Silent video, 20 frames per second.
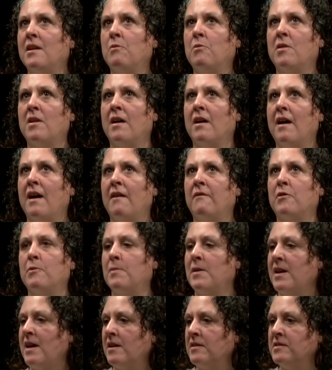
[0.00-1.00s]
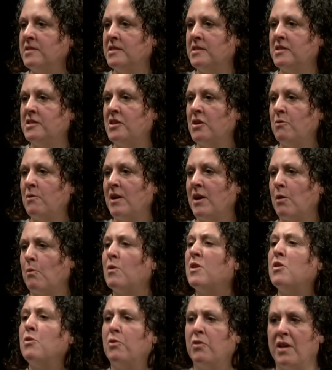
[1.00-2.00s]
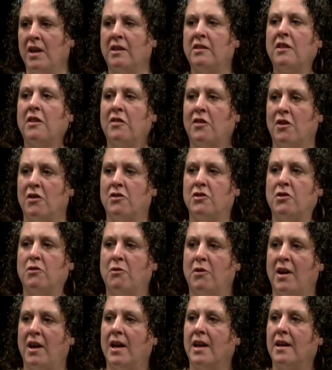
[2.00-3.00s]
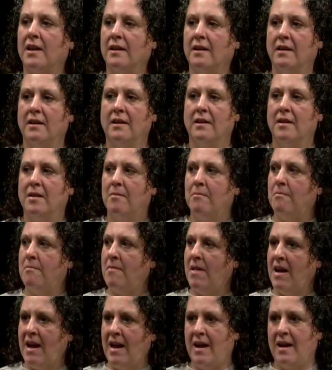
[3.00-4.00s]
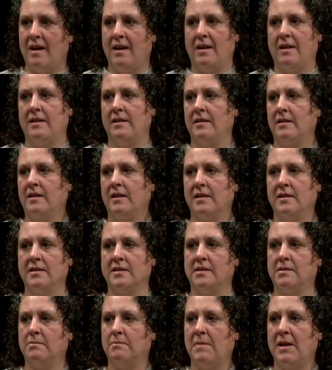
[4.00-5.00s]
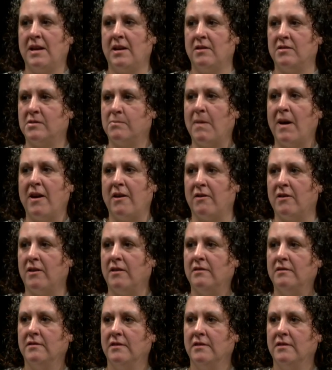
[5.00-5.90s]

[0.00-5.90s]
what everybody else is doing or what you think that they're doing, man, can just make you spiral.